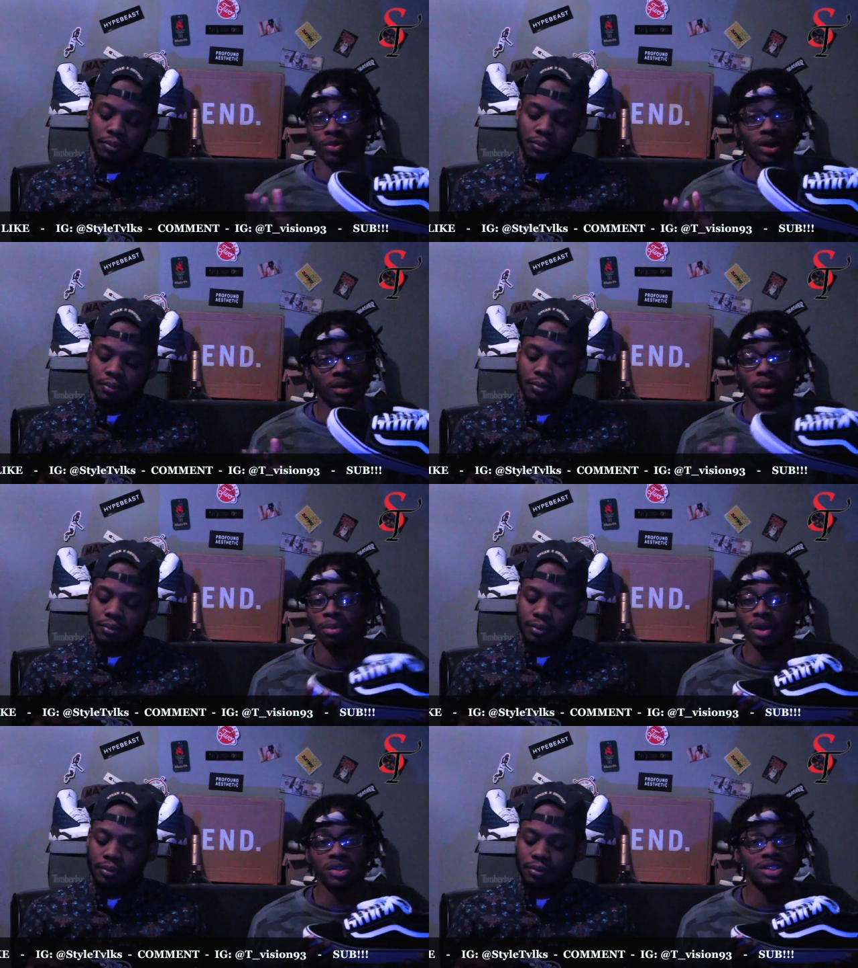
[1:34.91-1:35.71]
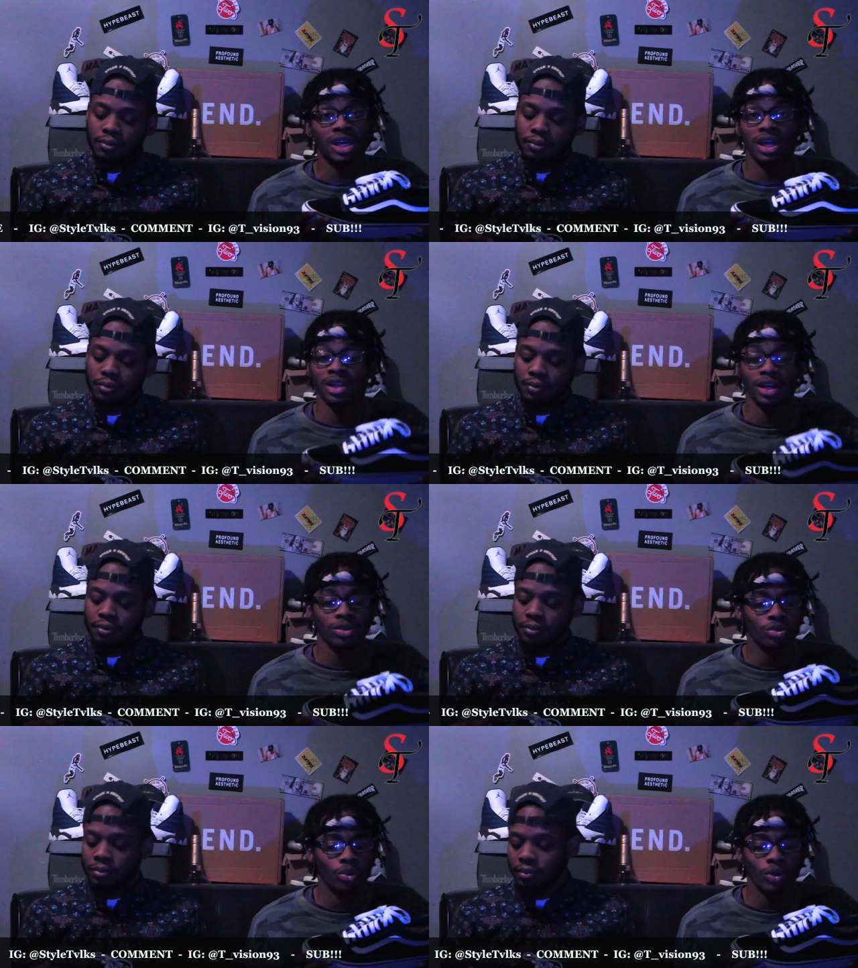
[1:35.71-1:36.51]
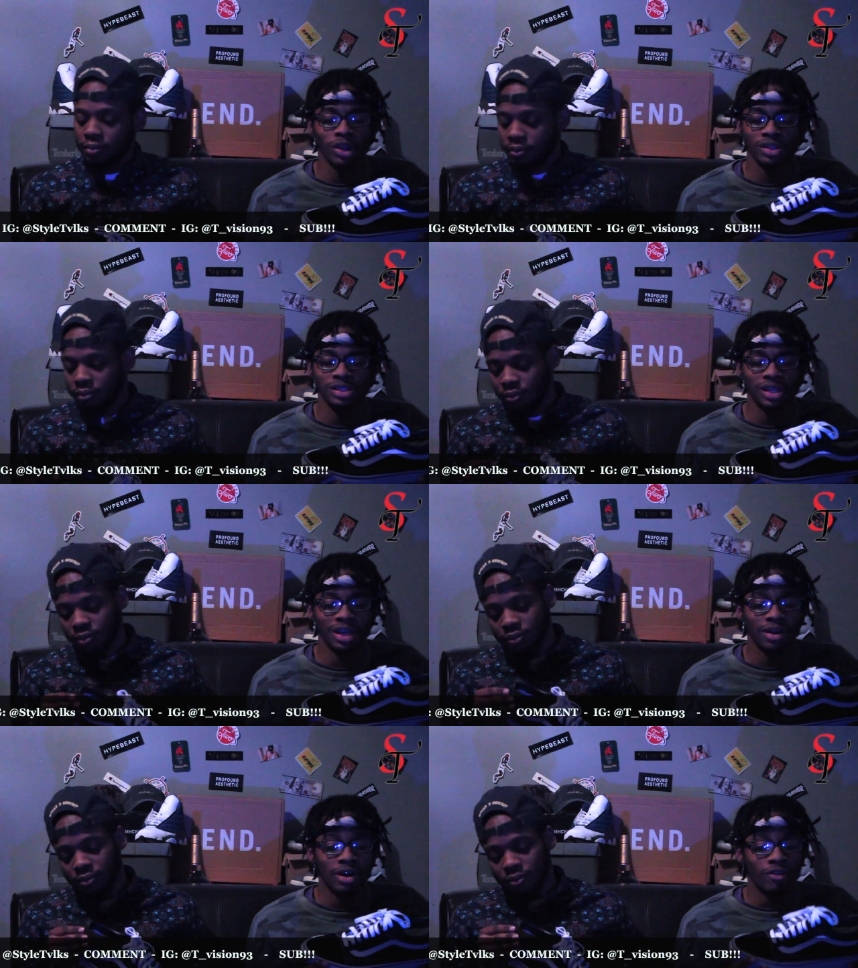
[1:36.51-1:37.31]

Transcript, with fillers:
Speaker 1: like my brother said, like you can wear these like.